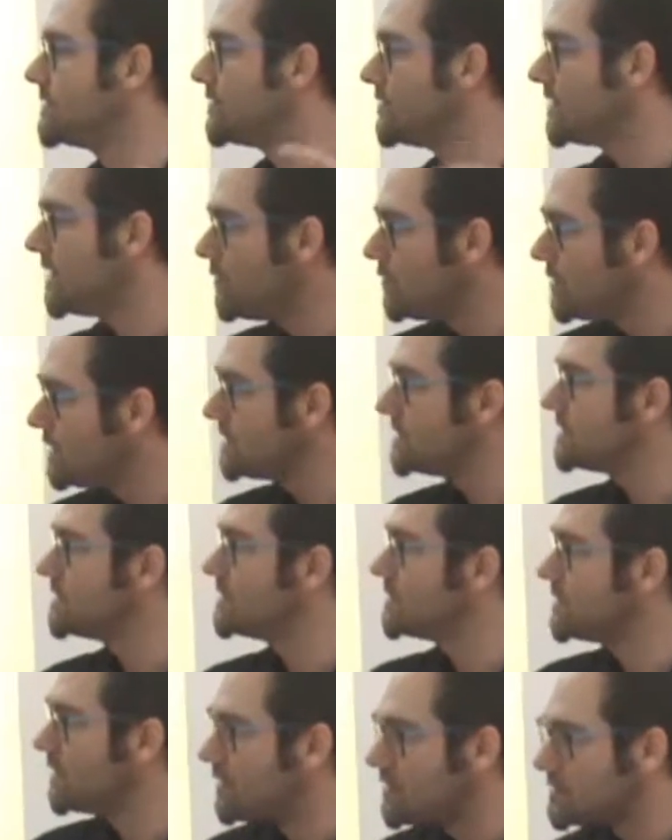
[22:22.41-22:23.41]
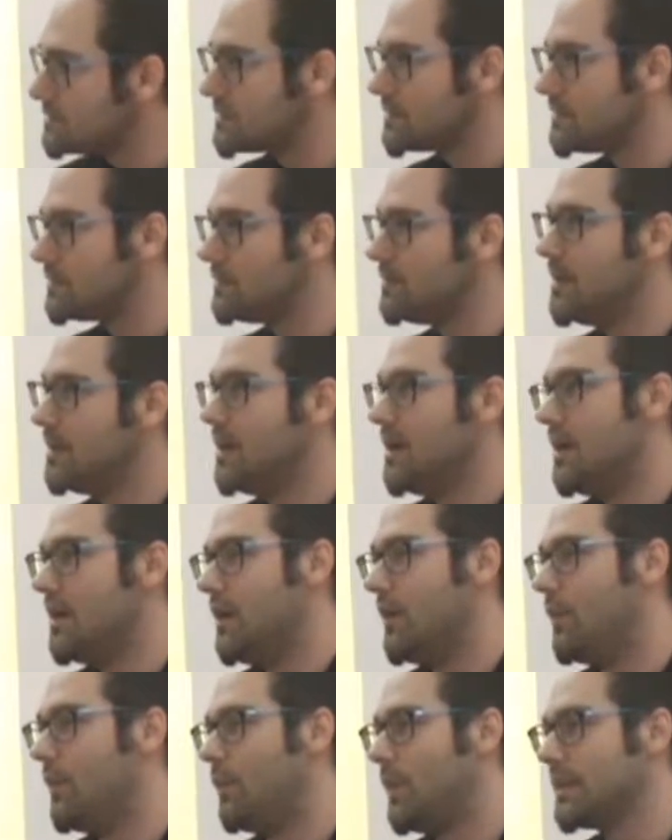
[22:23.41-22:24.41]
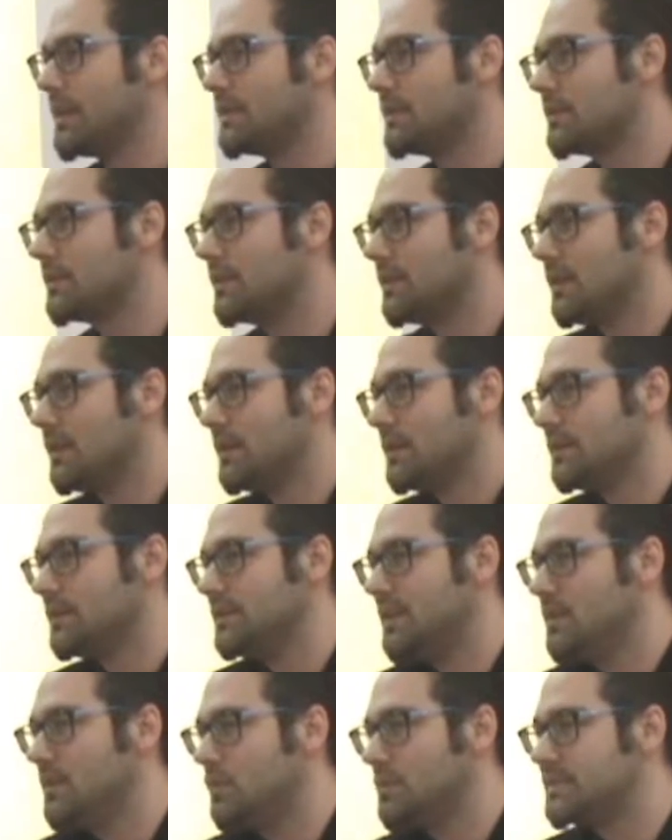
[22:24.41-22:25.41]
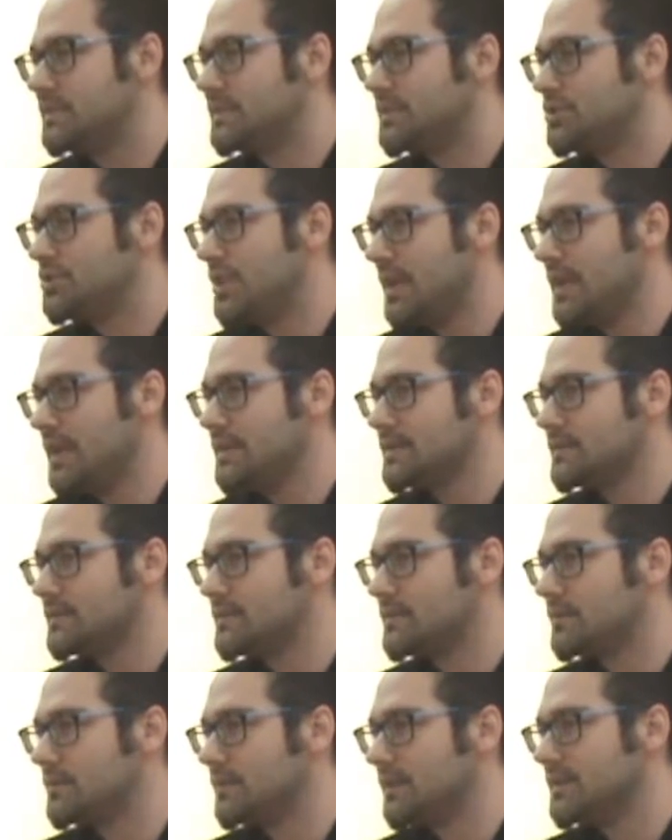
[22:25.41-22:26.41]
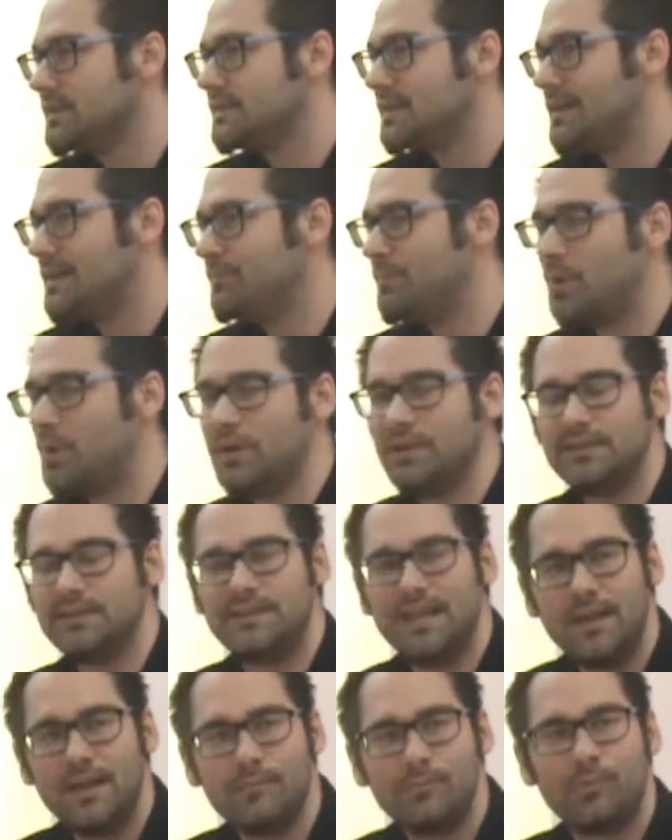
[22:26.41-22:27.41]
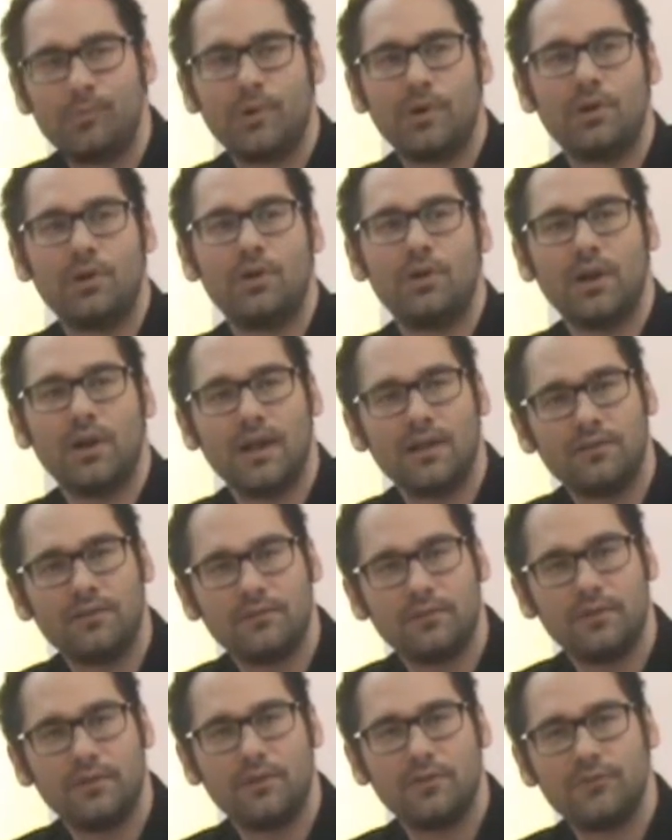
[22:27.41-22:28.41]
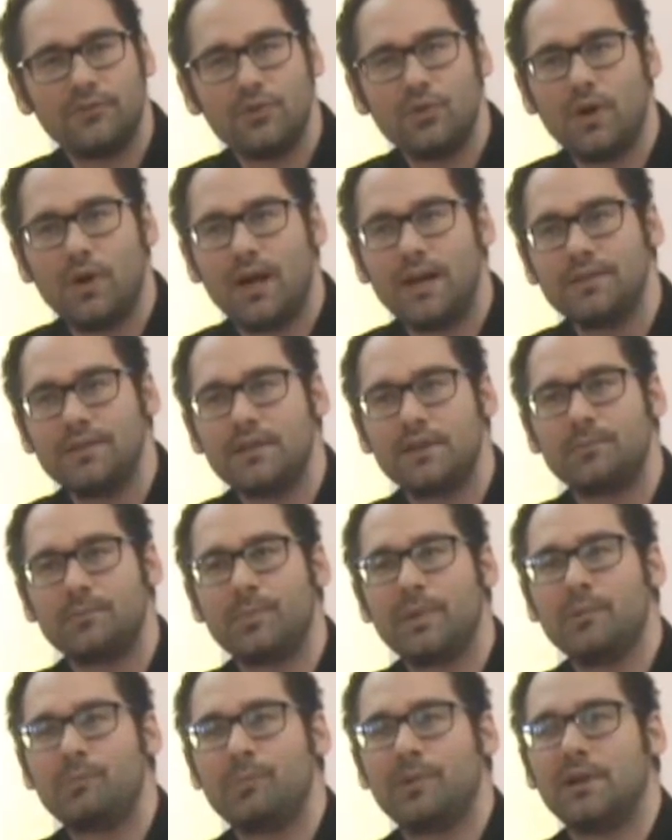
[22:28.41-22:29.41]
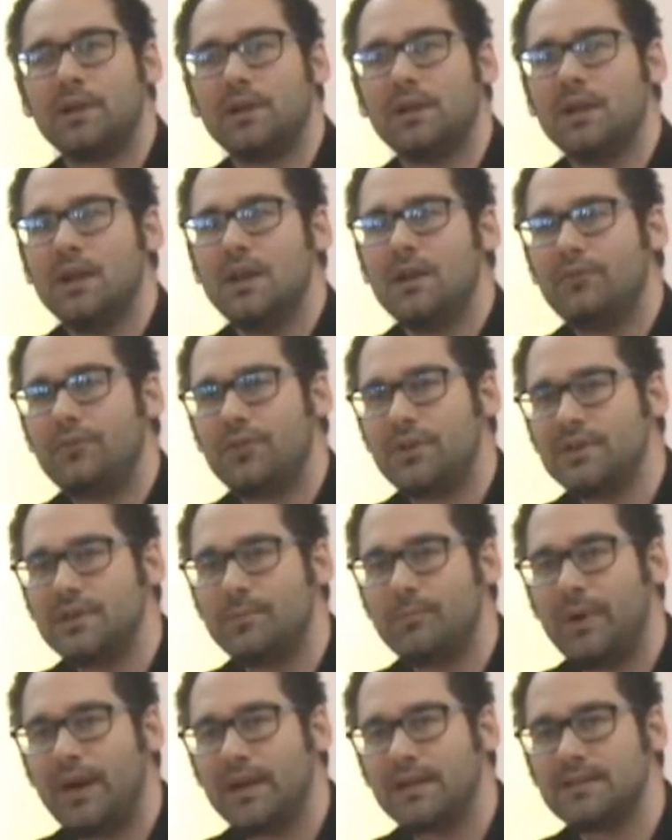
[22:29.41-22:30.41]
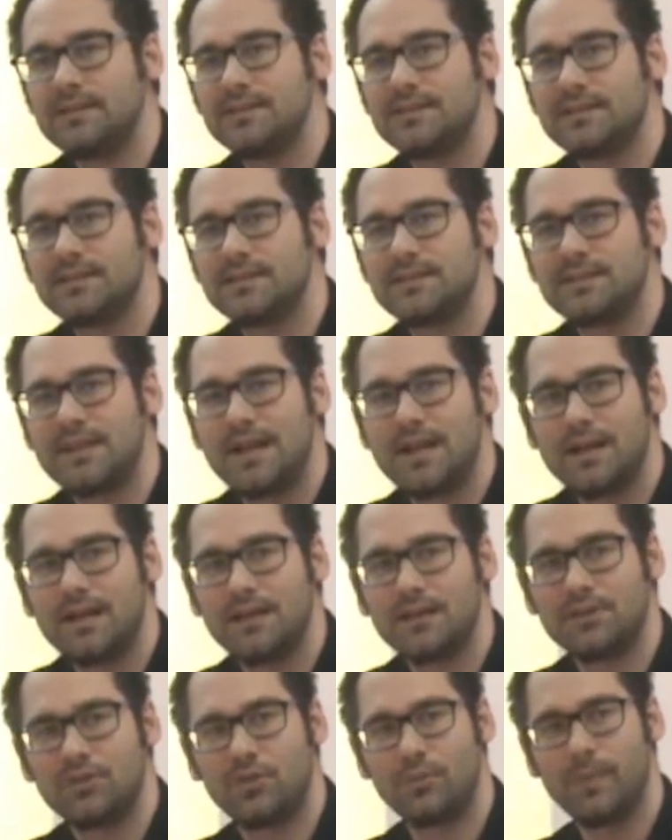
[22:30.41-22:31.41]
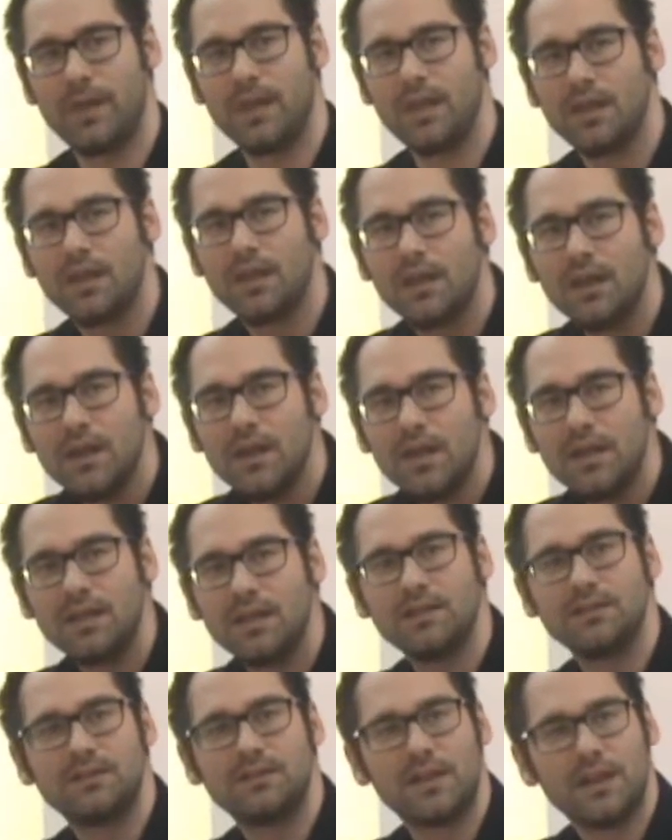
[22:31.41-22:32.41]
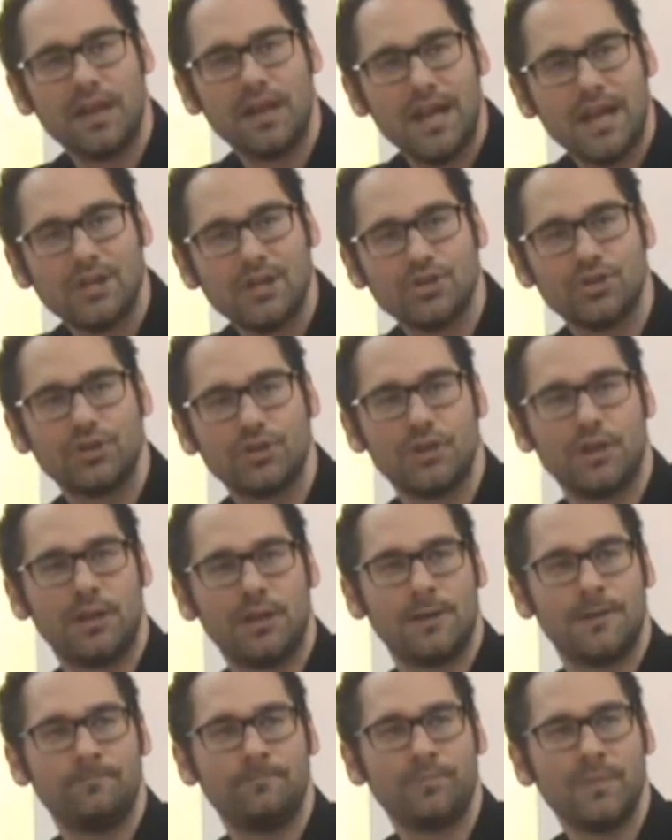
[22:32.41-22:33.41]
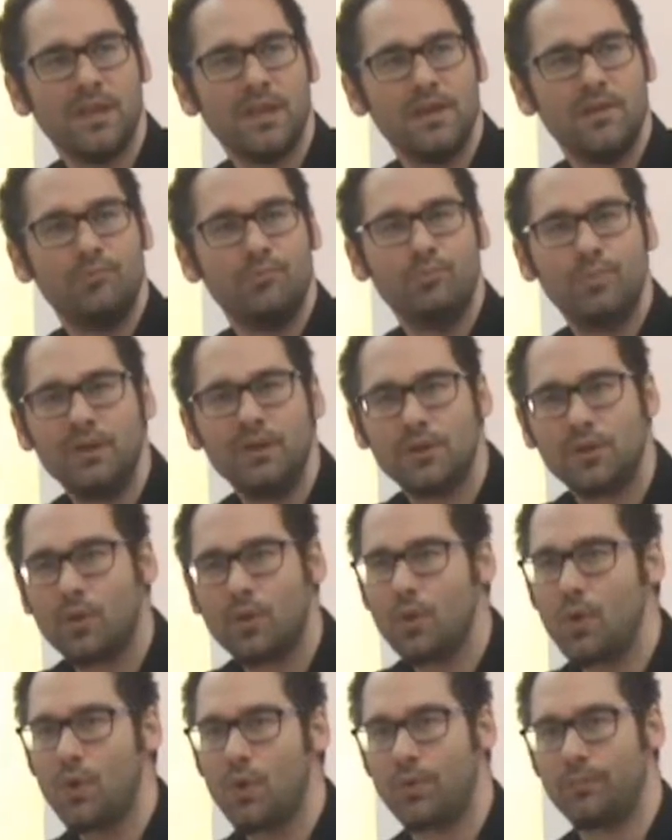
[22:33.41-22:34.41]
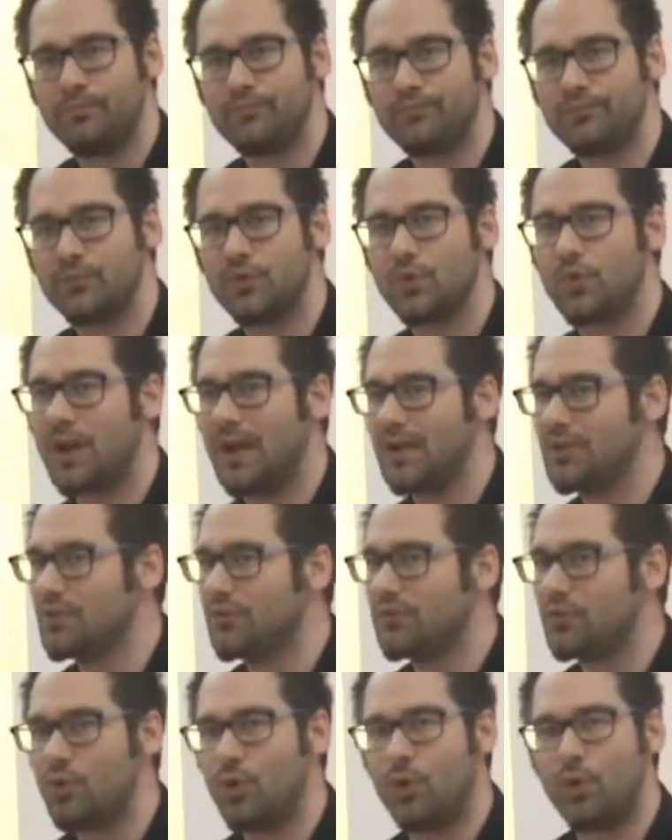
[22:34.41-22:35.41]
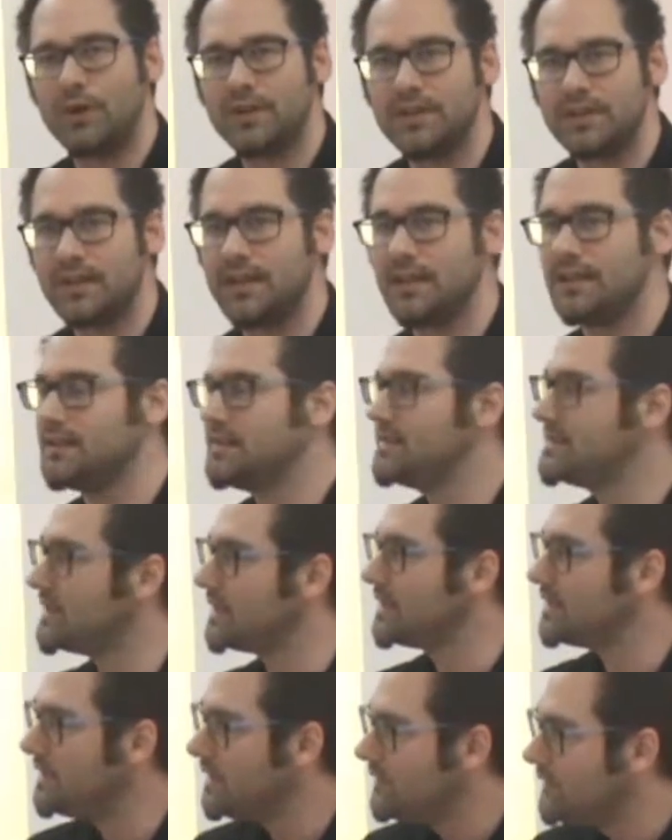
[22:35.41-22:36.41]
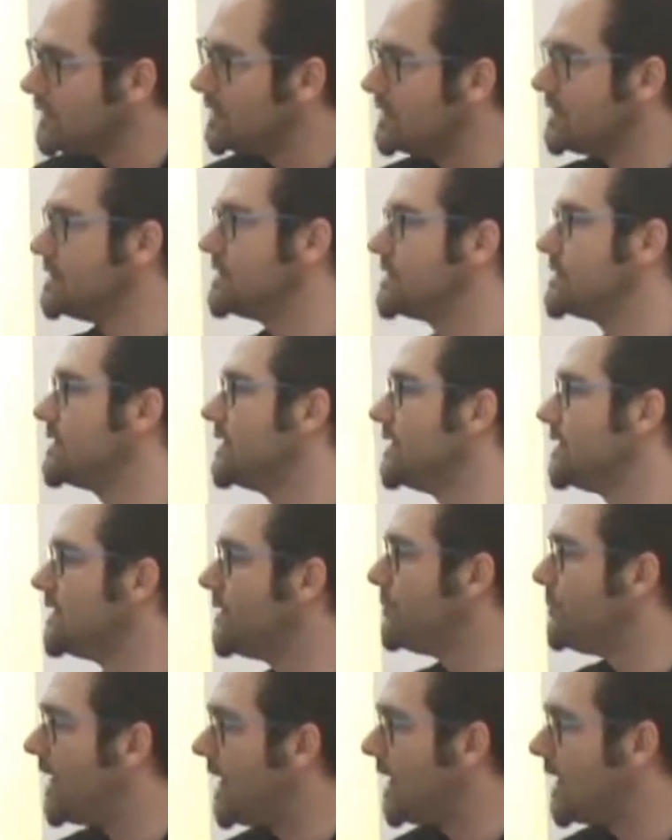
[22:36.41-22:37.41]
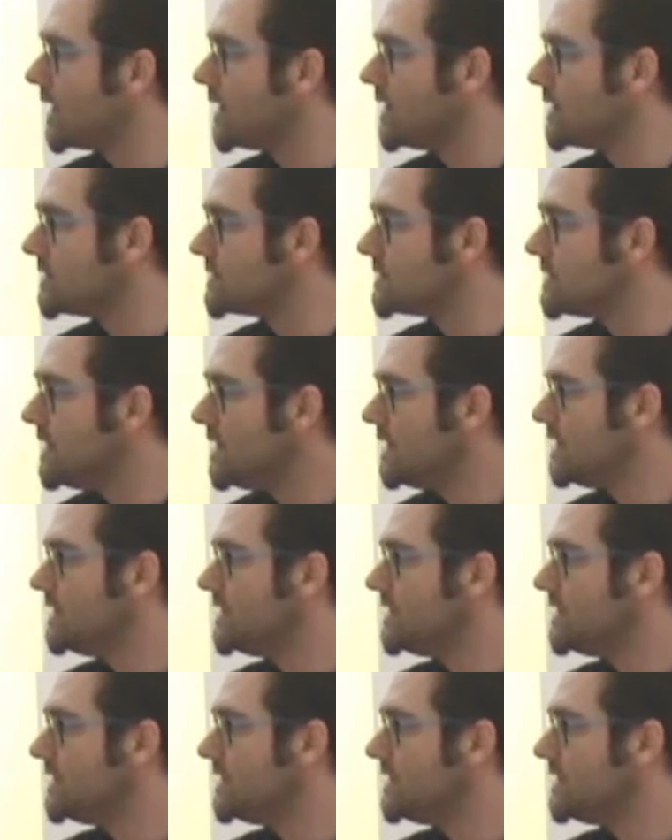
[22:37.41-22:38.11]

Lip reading: So there was also what they would suggest at some point, Tempo and a few other people from the partisan struggle, to make international bureau to kind of coordinate these activities in the Balkans.